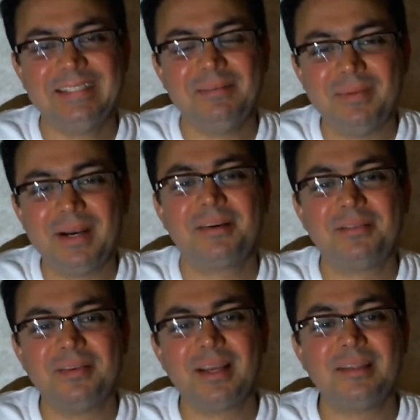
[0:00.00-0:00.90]
Matter
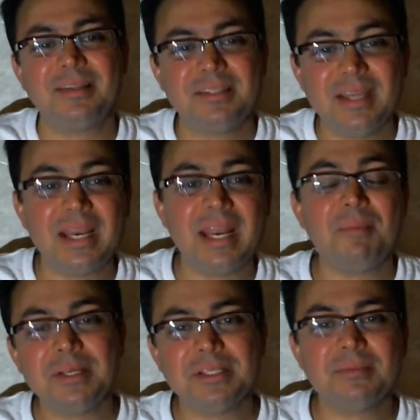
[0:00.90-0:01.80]
of fact, this
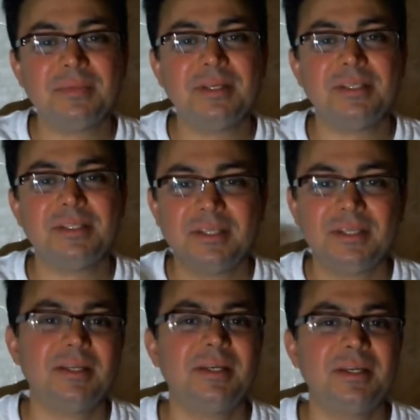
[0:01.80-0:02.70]
dynamism
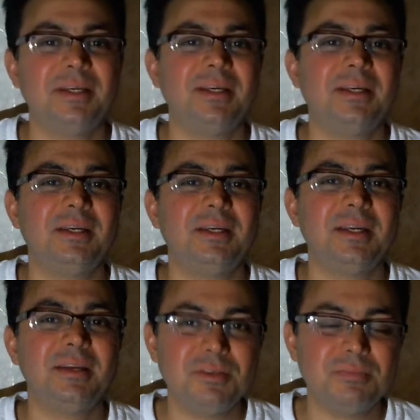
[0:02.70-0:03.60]

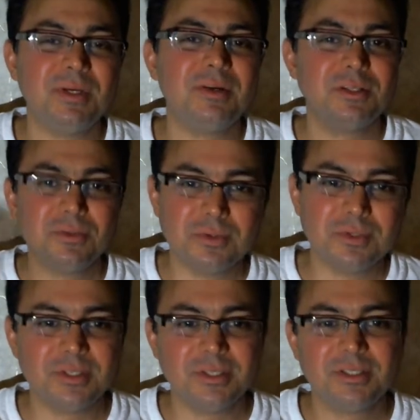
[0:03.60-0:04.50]
gives me
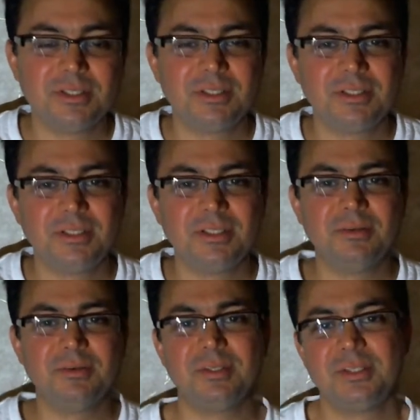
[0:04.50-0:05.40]
resources
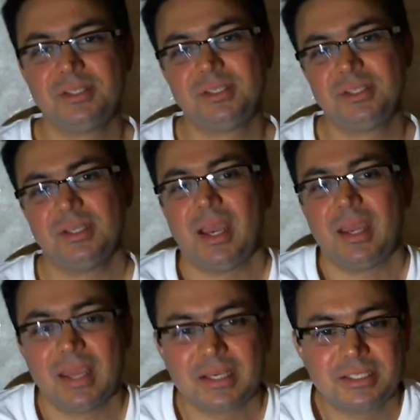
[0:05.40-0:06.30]
which
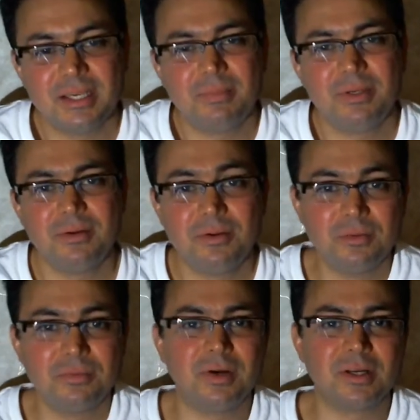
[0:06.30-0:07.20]
I accept
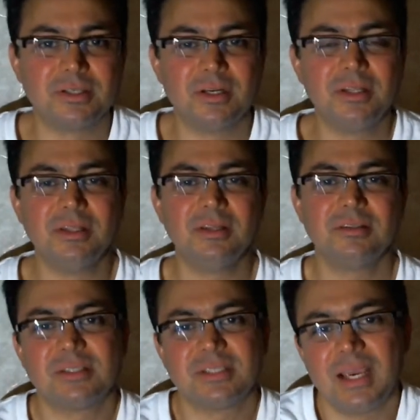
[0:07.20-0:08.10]
to function in the
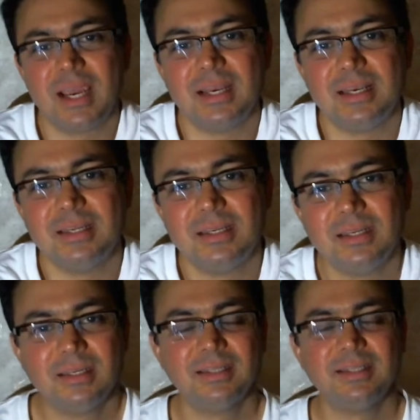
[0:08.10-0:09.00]
society,
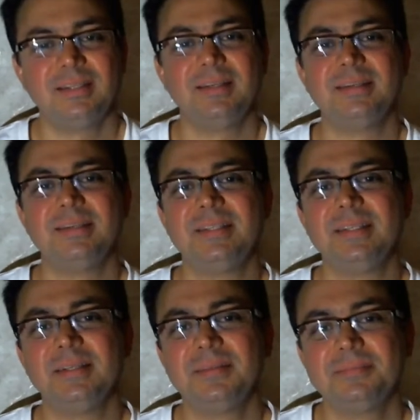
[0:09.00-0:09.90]
you see.